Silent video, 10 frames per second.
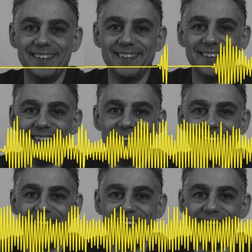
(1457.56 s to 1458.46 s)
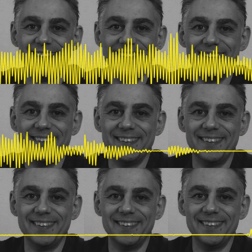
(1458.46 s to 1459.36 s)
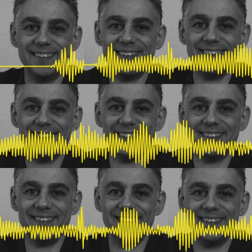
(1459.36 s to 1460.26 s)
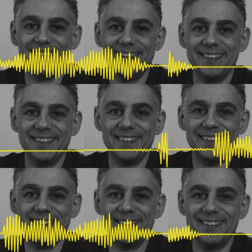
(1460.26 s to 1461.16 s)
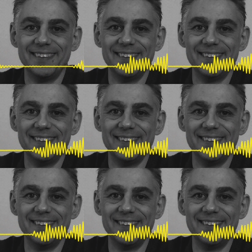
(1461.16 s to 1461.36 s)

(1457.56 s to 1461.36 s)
it was almost unreadable. You just could not follow it.